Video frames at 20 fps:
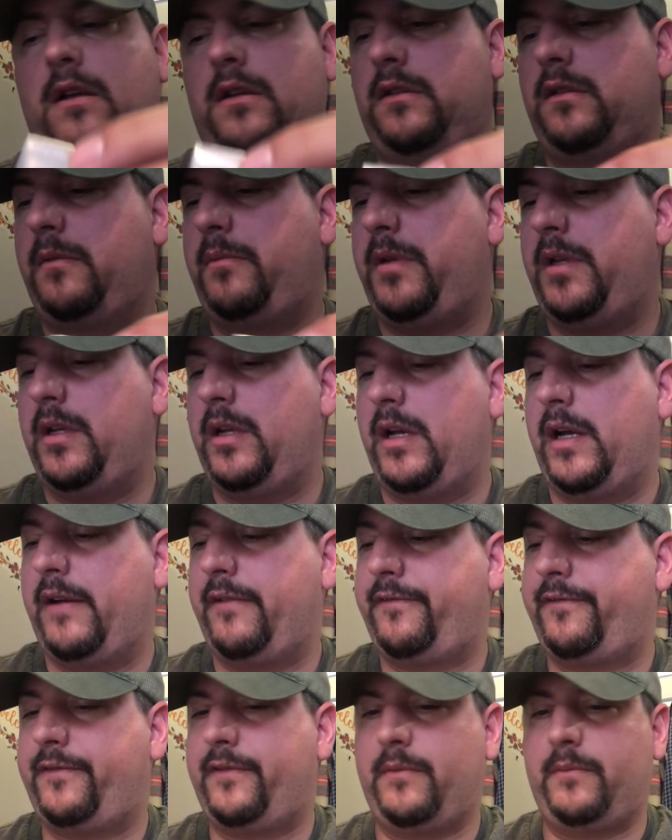Should be enough.
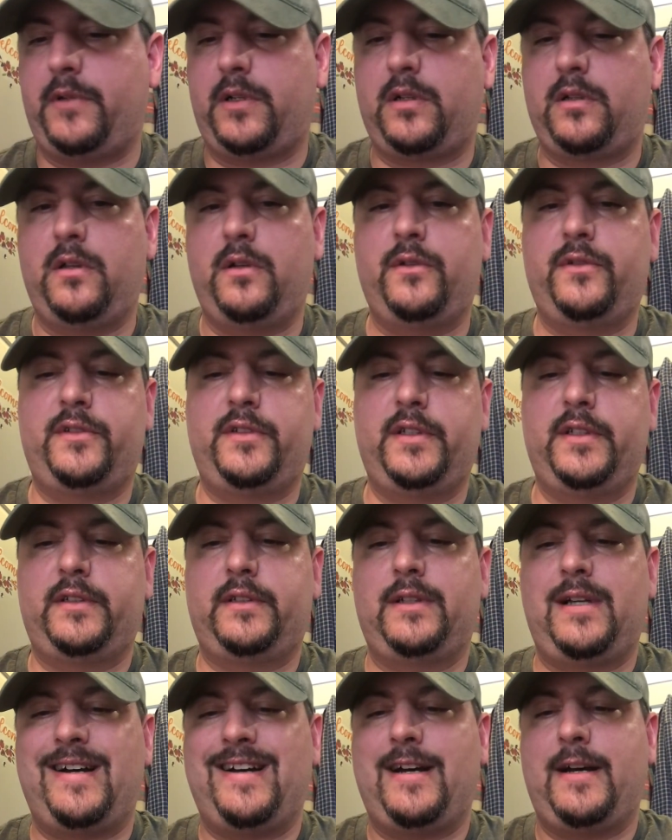I'm going to close
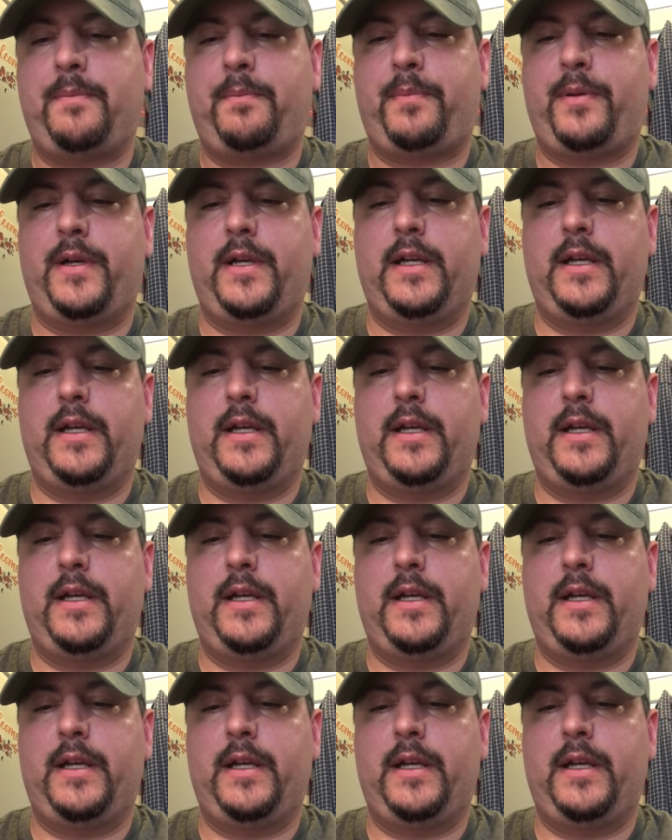this up.